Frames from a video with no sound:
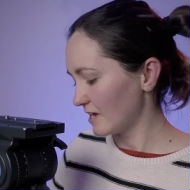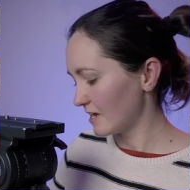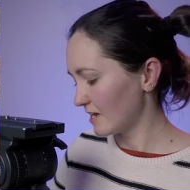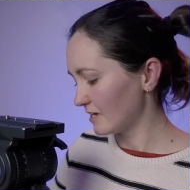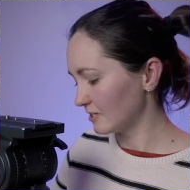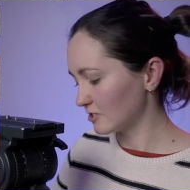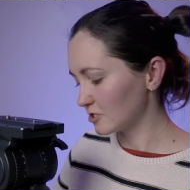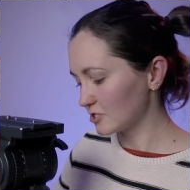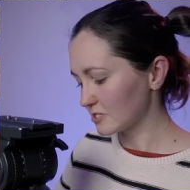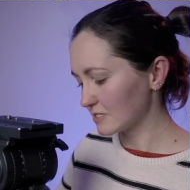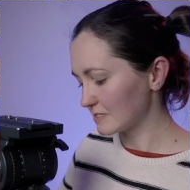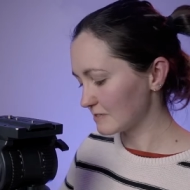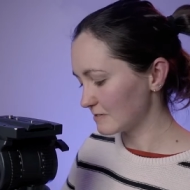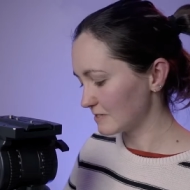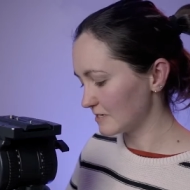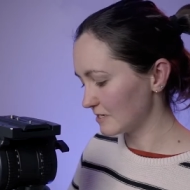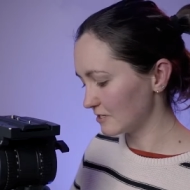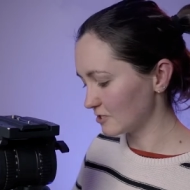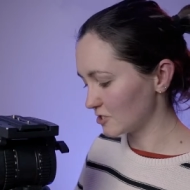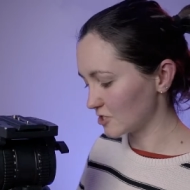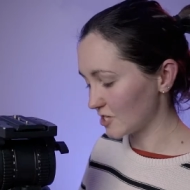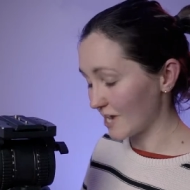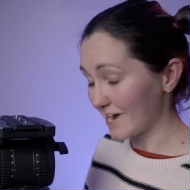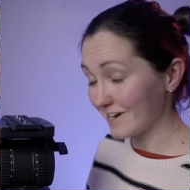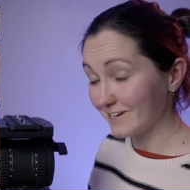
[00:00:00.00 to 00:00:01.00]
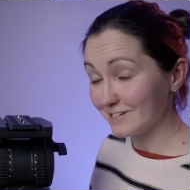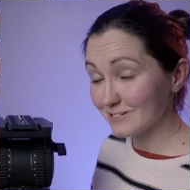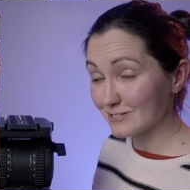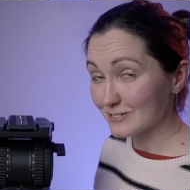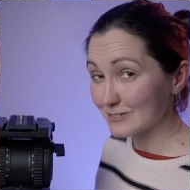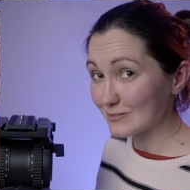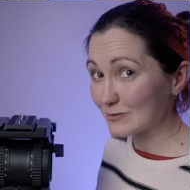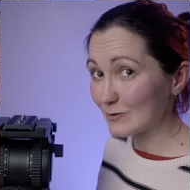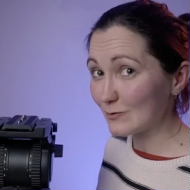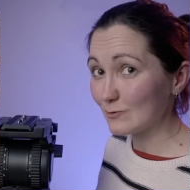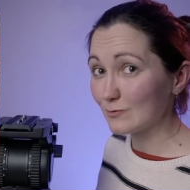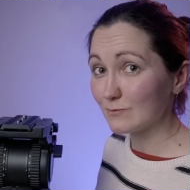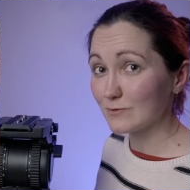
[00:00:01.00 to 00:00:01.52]
it just, it
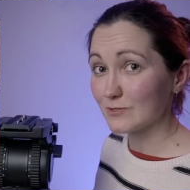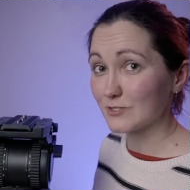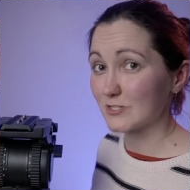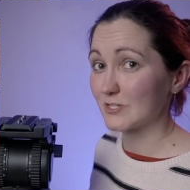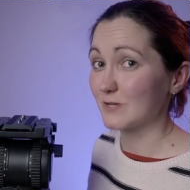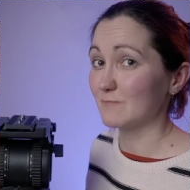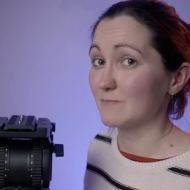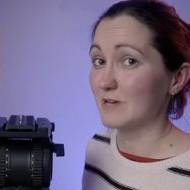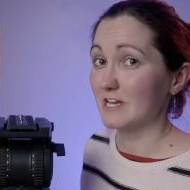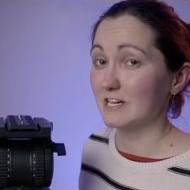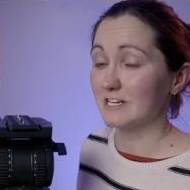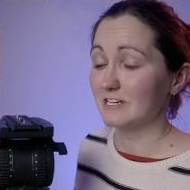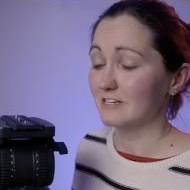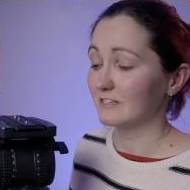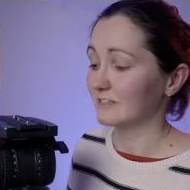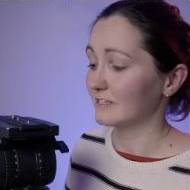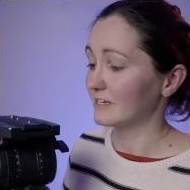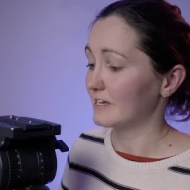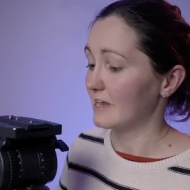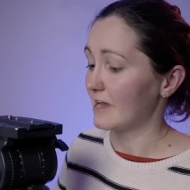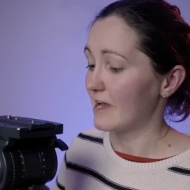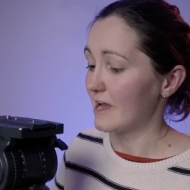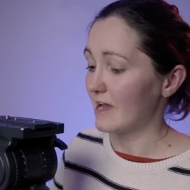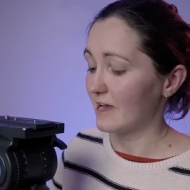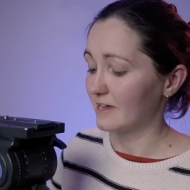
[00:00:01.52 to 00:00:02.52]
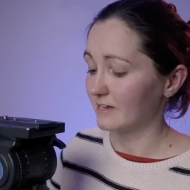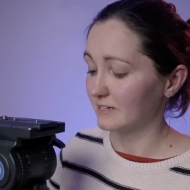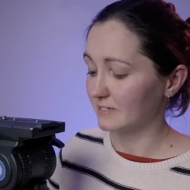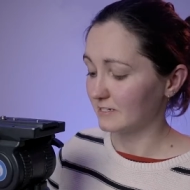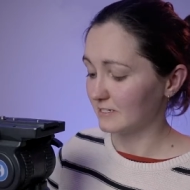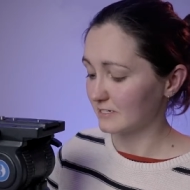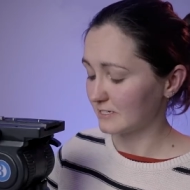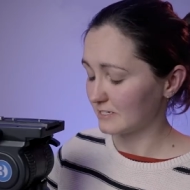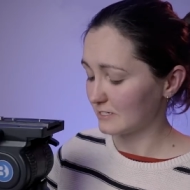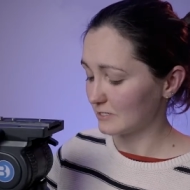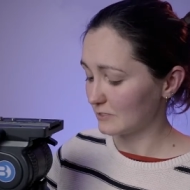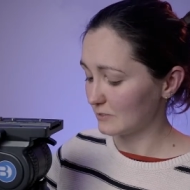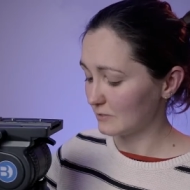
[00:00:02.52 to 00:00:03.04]
changes almost immediately.
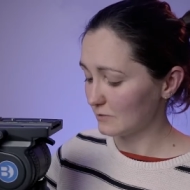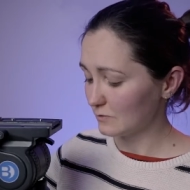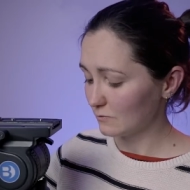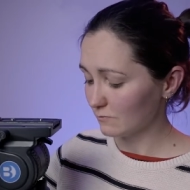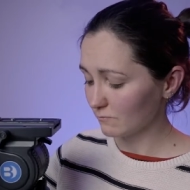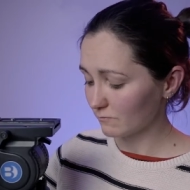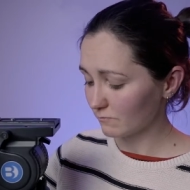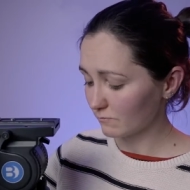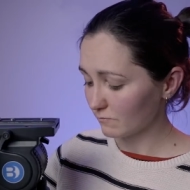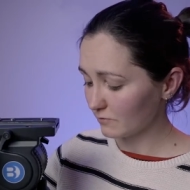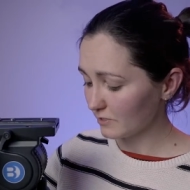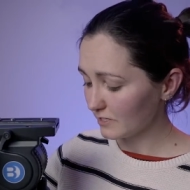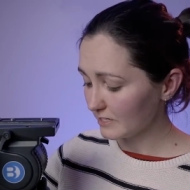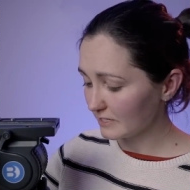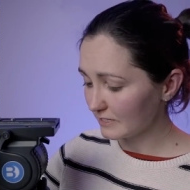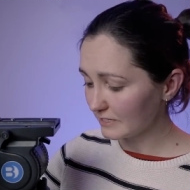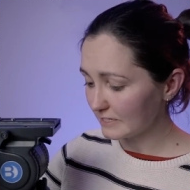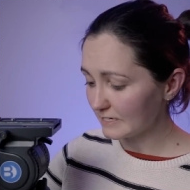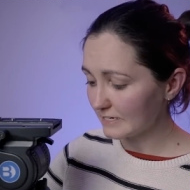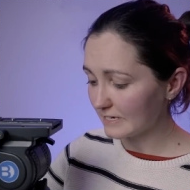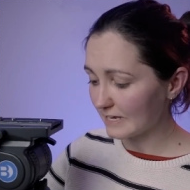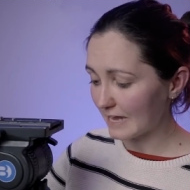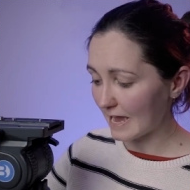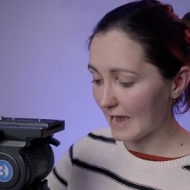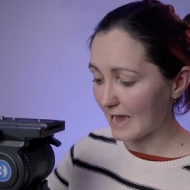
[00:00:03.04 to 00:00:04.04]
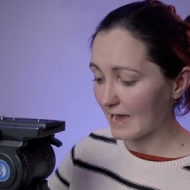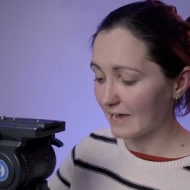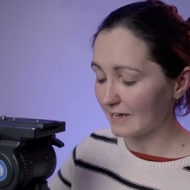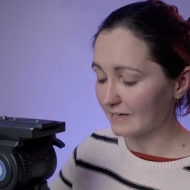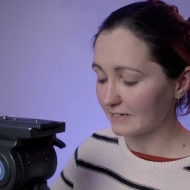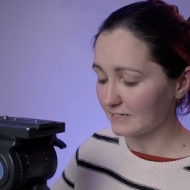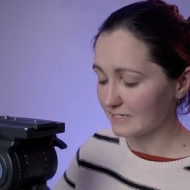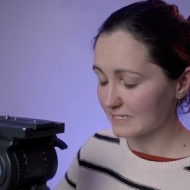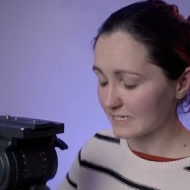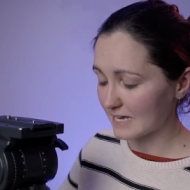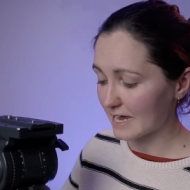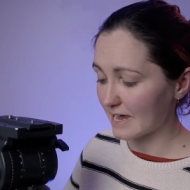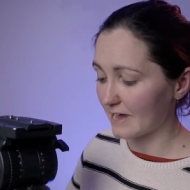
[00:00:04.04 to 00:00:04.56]
And you really
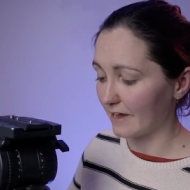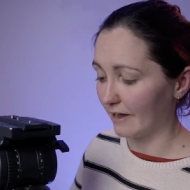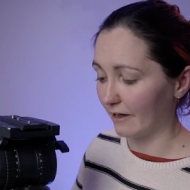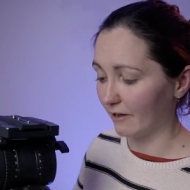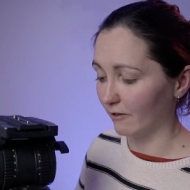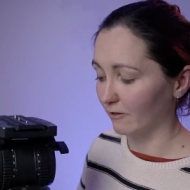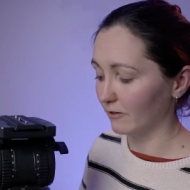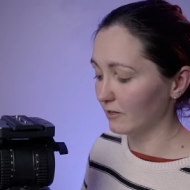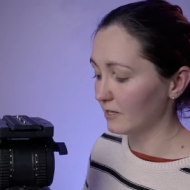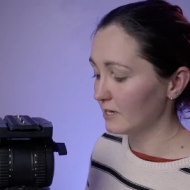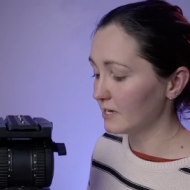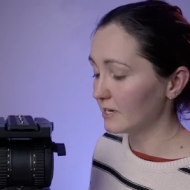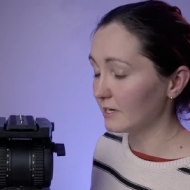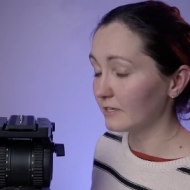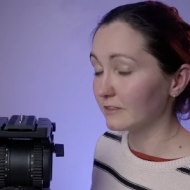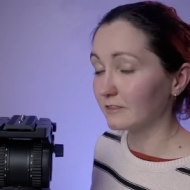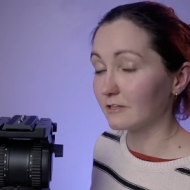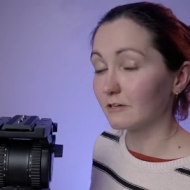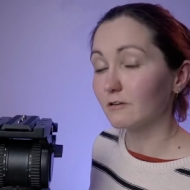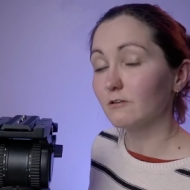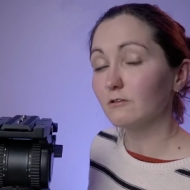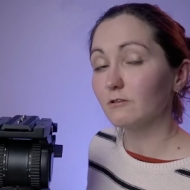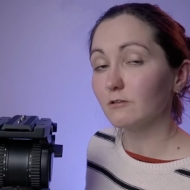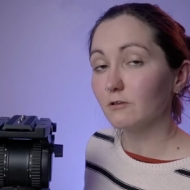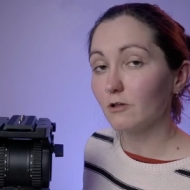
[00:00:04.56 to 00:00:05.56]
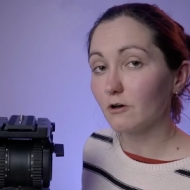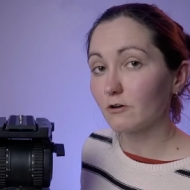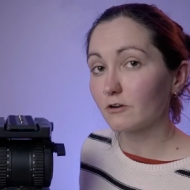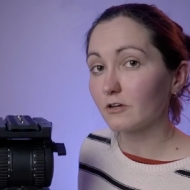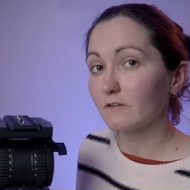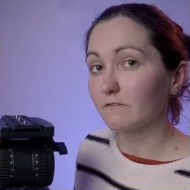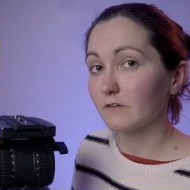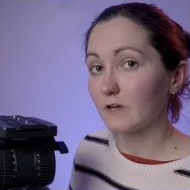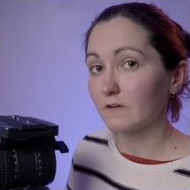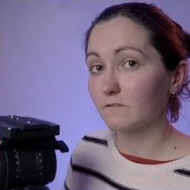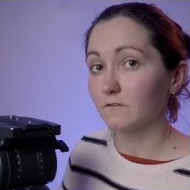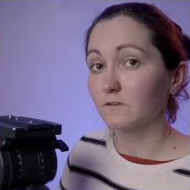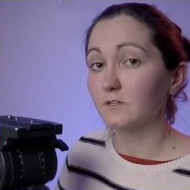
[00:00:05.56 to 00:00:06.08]
can tell that a
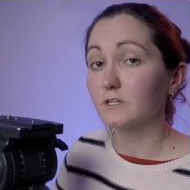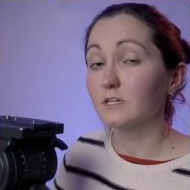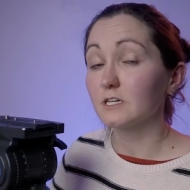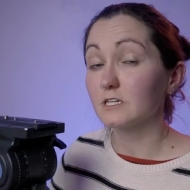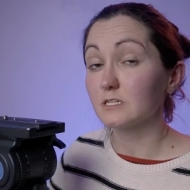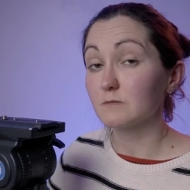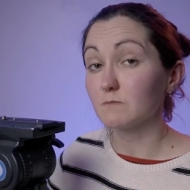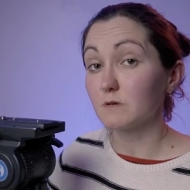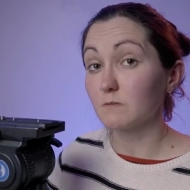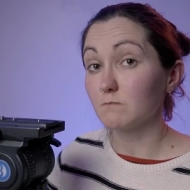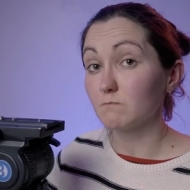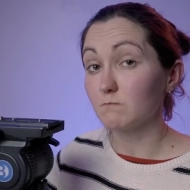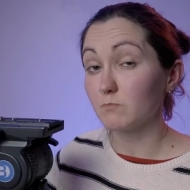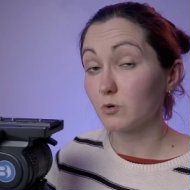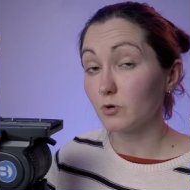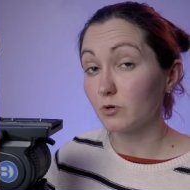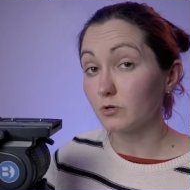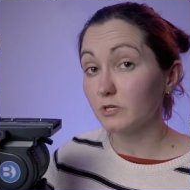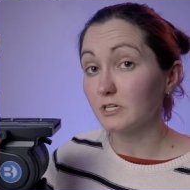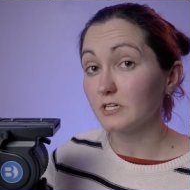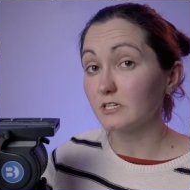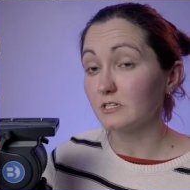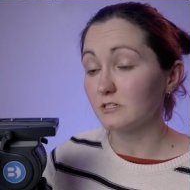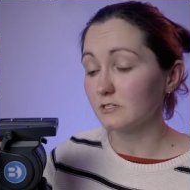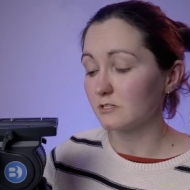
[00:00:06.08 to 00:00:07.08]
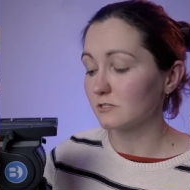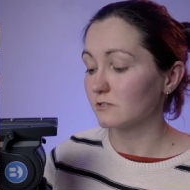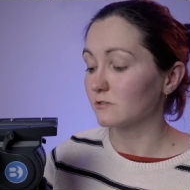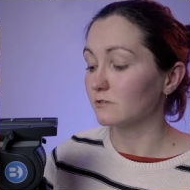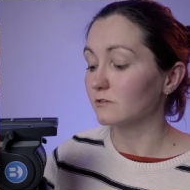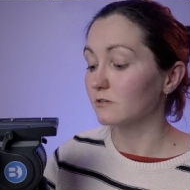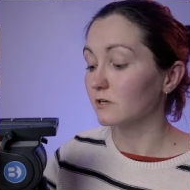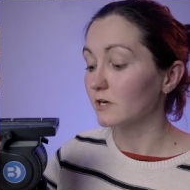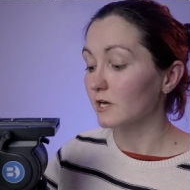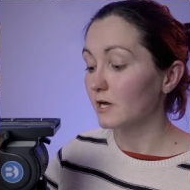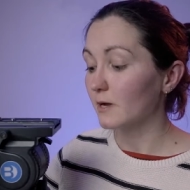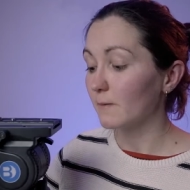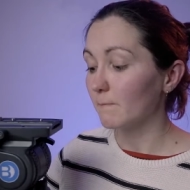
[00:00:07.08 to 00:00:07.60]
lot of effort has been put
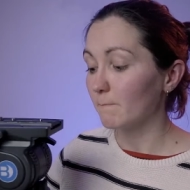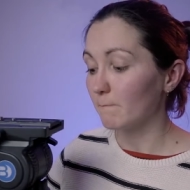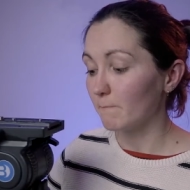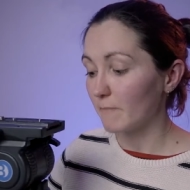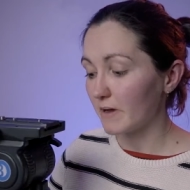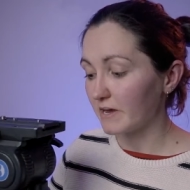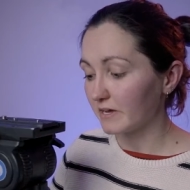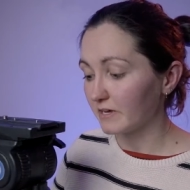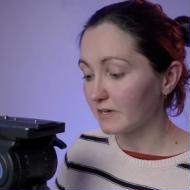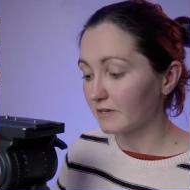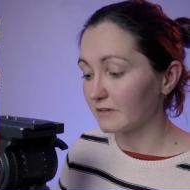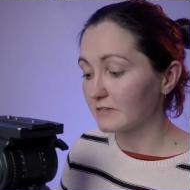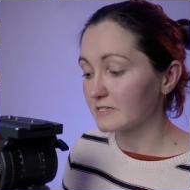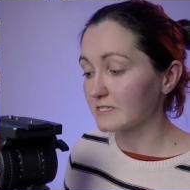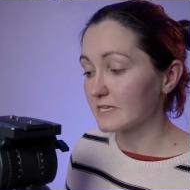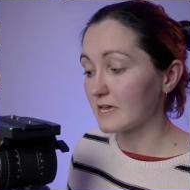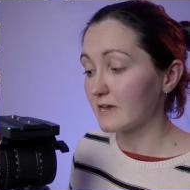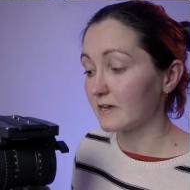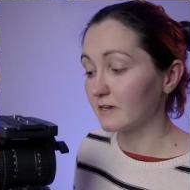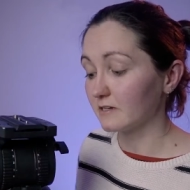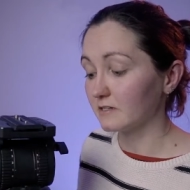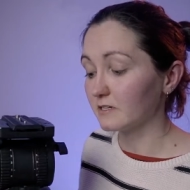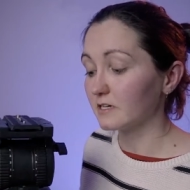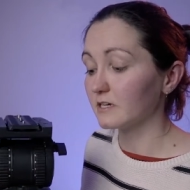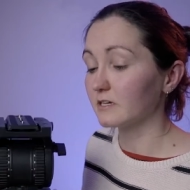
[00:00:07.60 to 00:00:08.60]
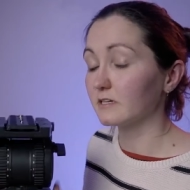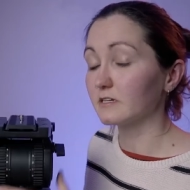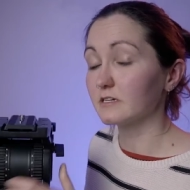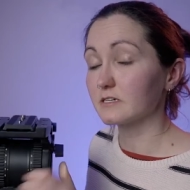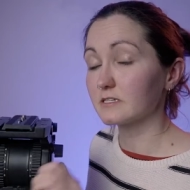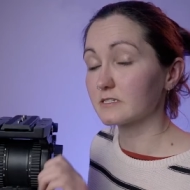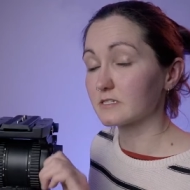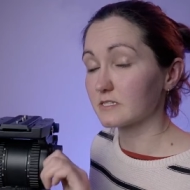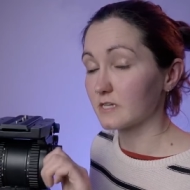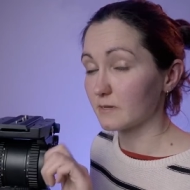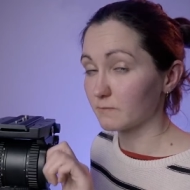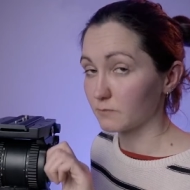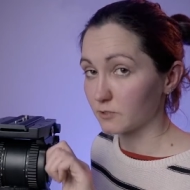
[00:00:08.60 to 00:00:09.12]
into making this head an
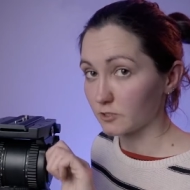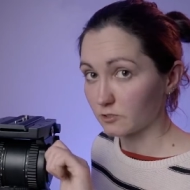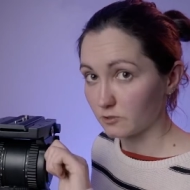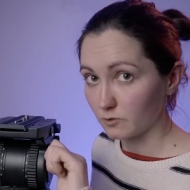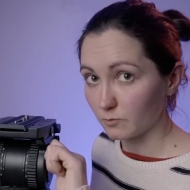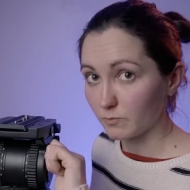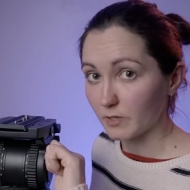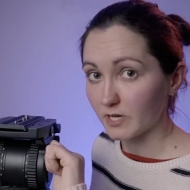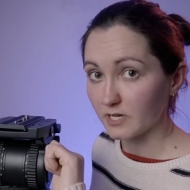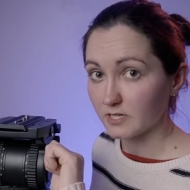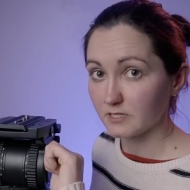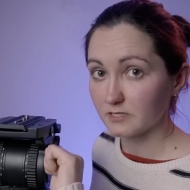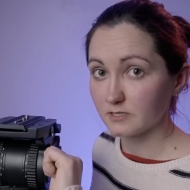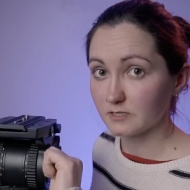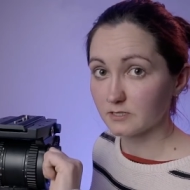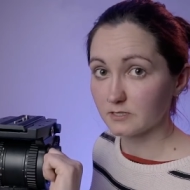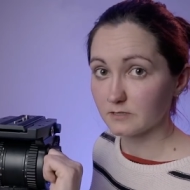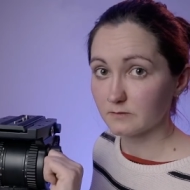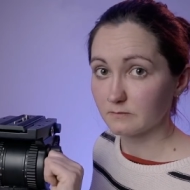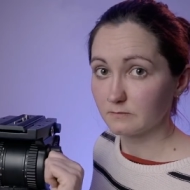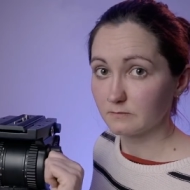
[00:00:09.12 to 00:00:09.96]
exceptional piece.